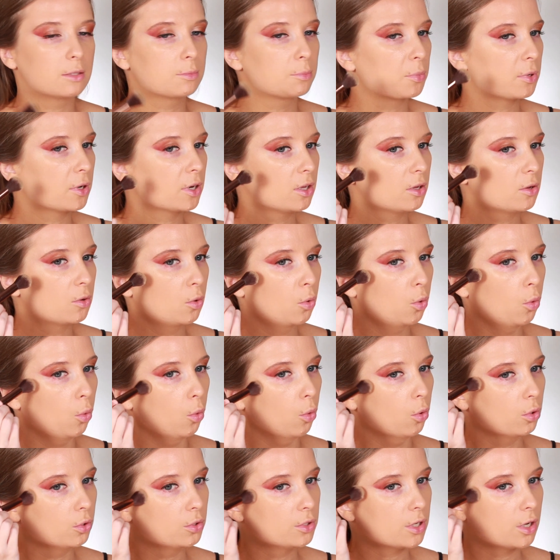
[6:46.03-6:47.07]
pretty
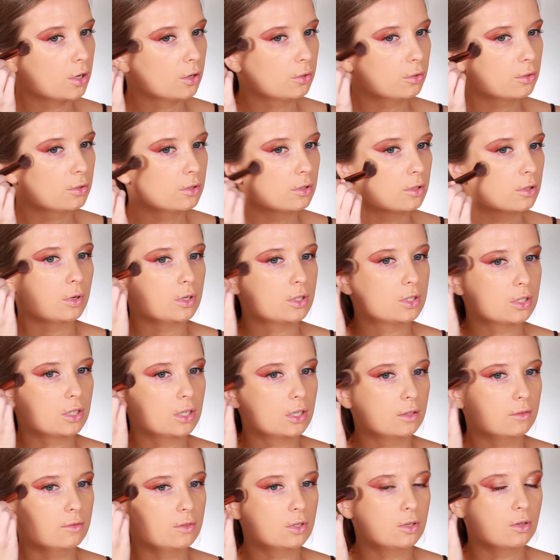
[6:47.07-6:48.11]
cool toned, which
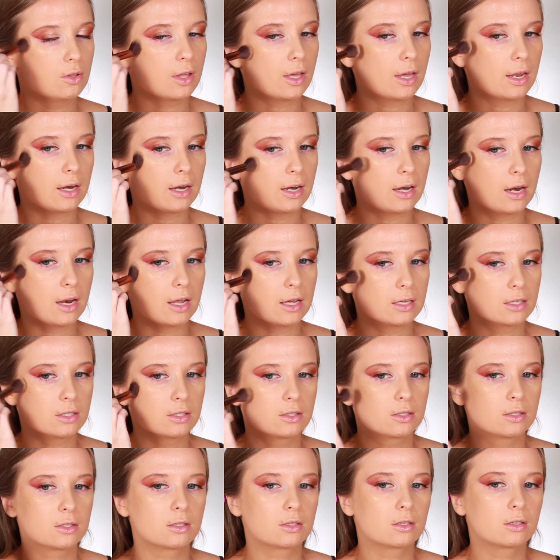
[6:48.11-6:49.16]
gives you that
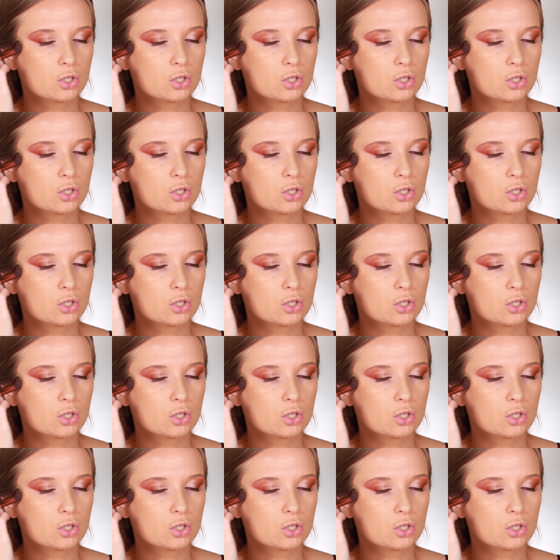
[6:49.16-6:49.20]
nice